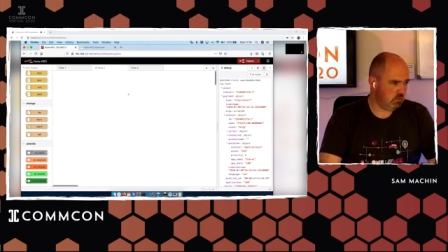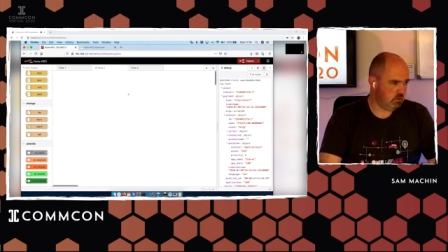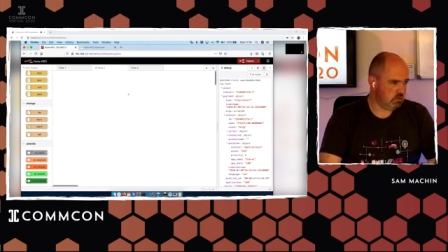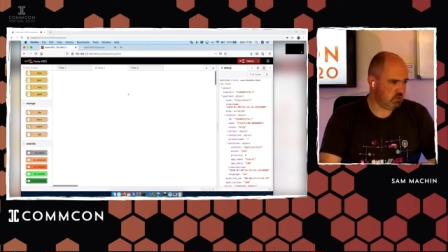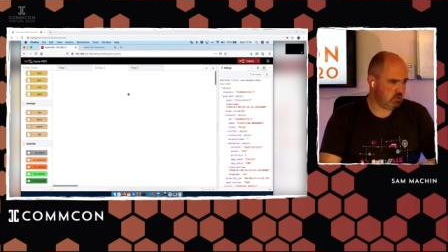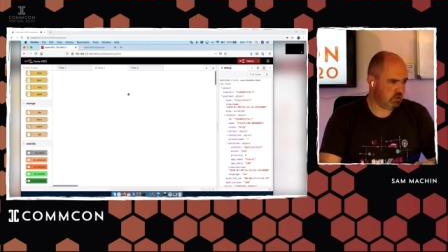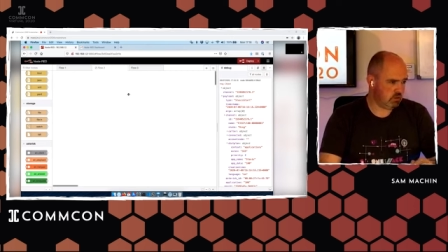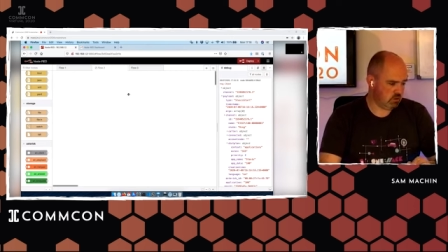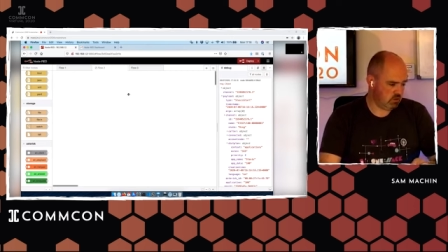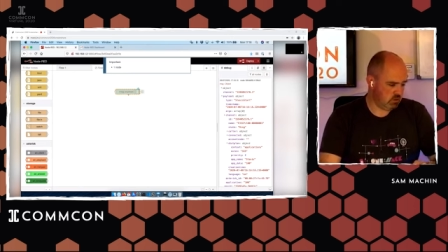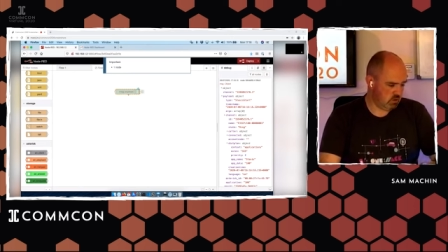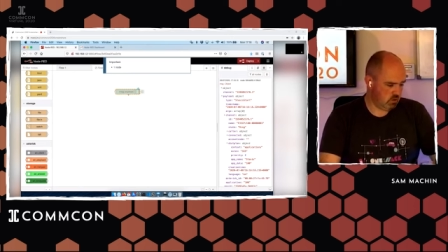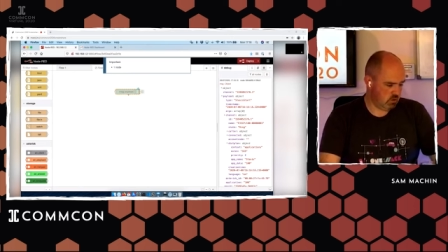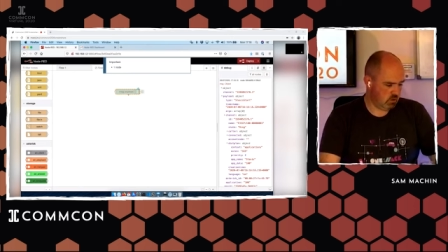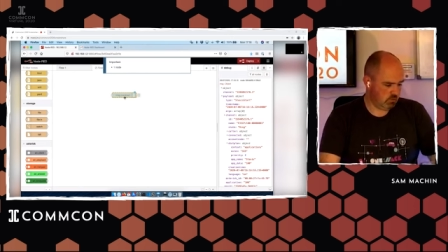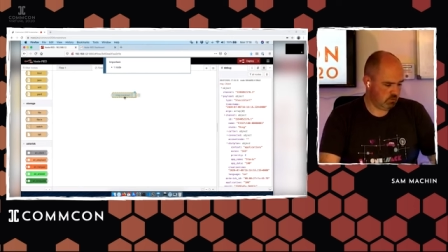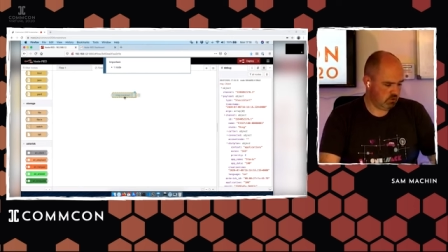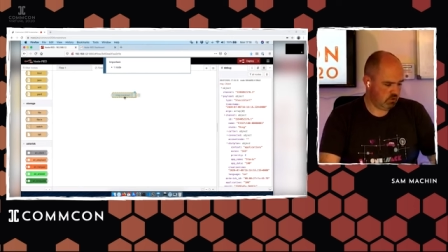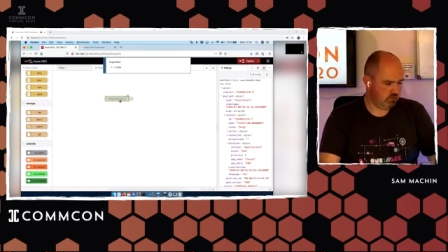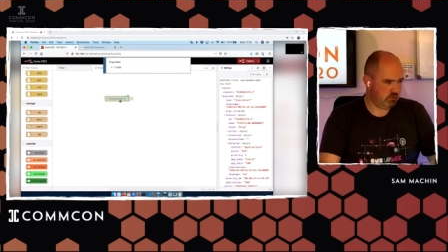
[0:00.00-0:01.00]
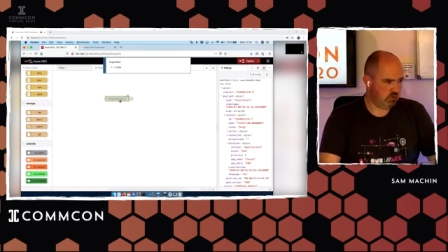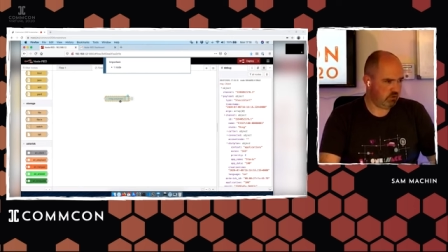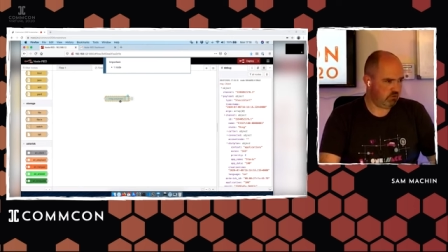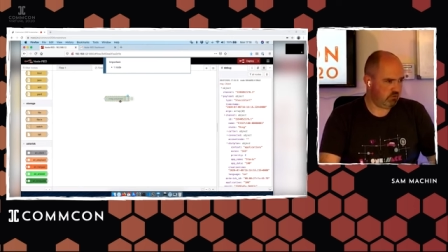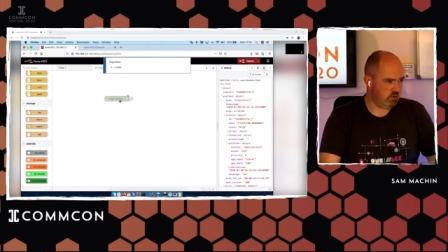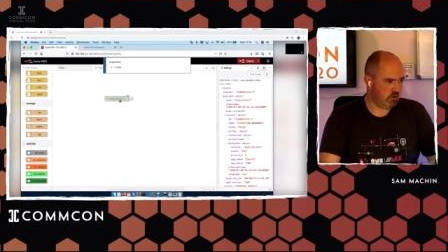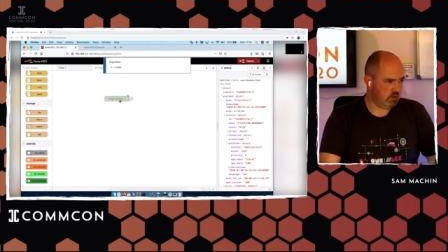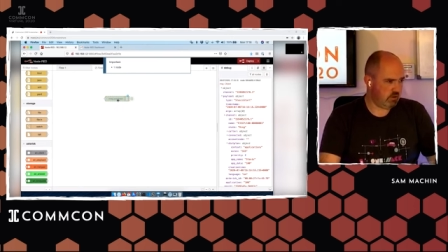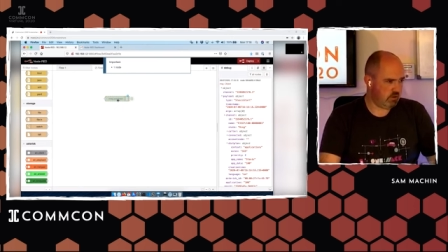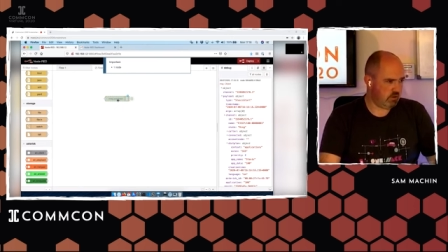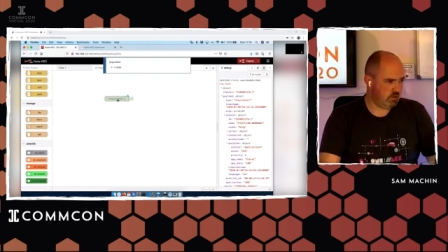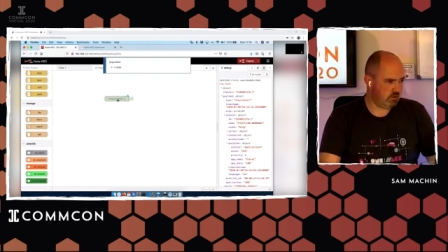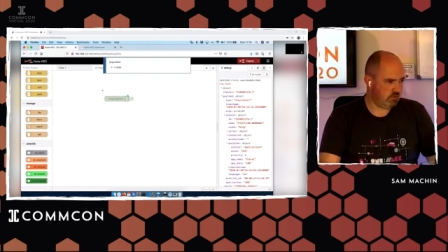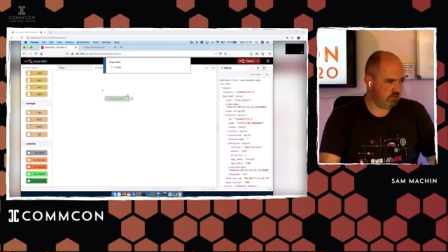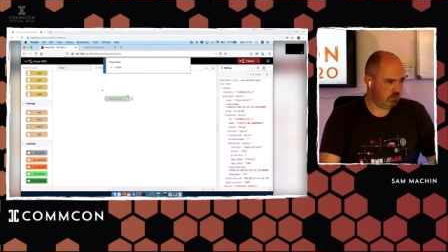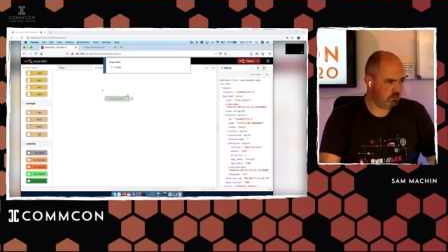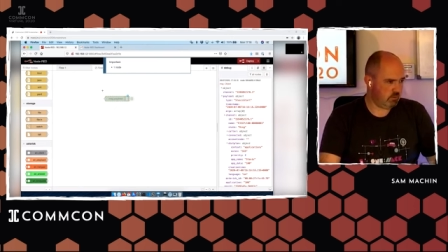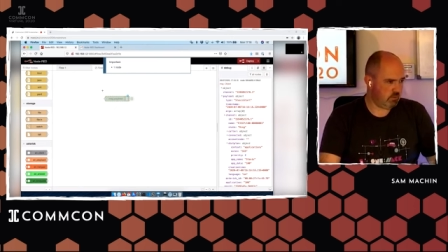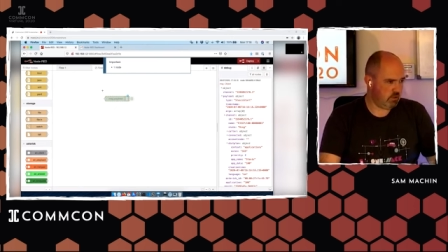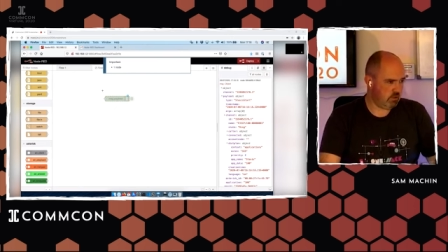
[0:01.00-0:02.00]
Otherwise, I know I'm going to regret
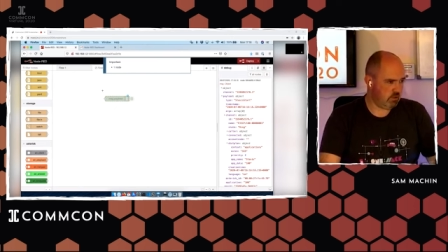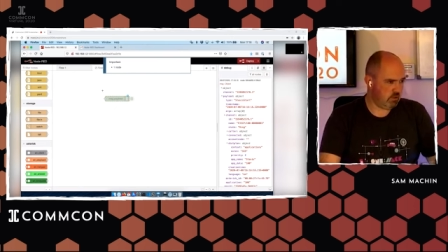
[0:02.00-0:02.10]
this